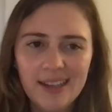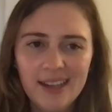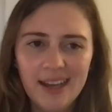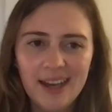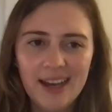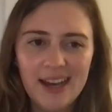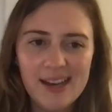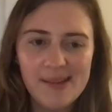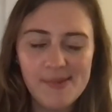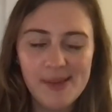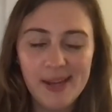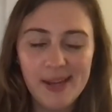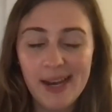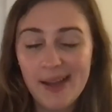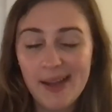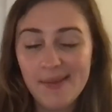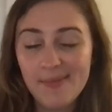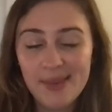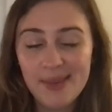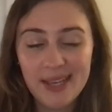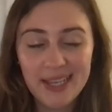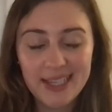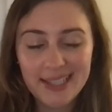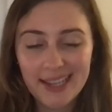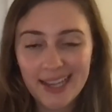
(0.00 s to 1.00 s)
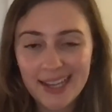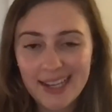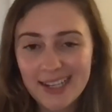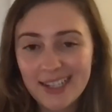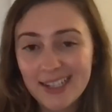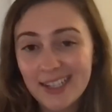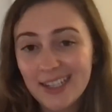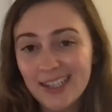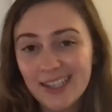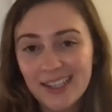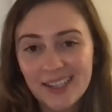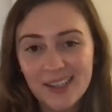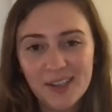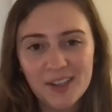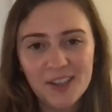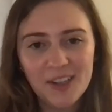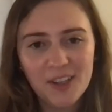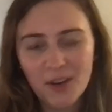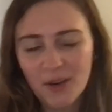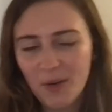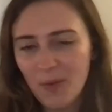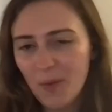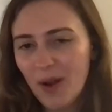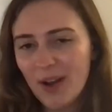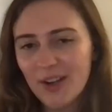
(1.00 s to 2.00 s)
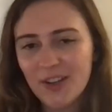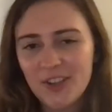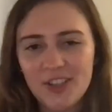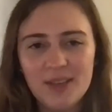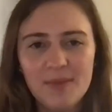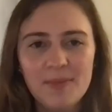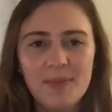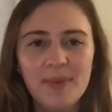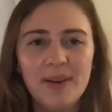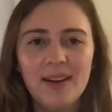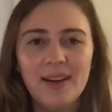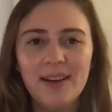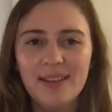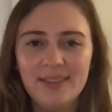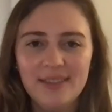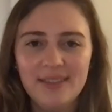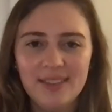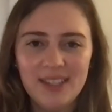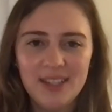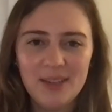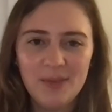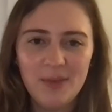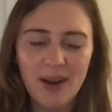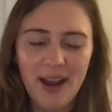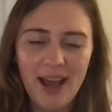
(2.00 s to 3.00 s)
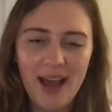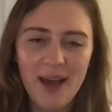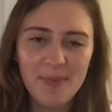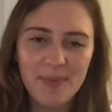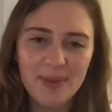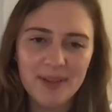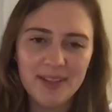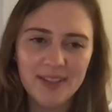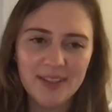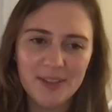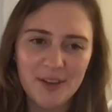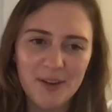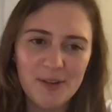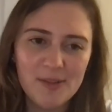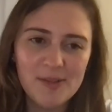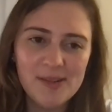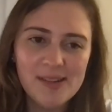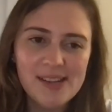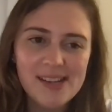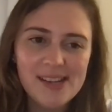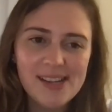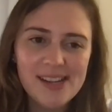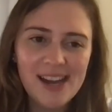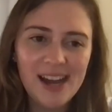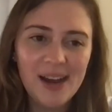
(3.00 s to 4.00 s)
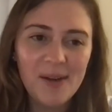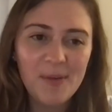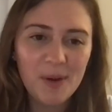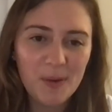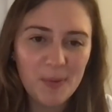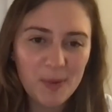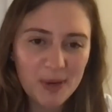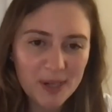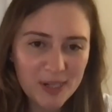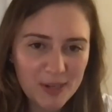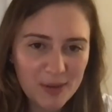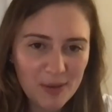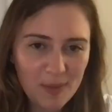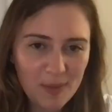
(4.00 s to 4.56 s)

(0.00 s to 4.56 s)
Um, and I'm excited to, you know, watch Symba and see what happens. So I want to wish you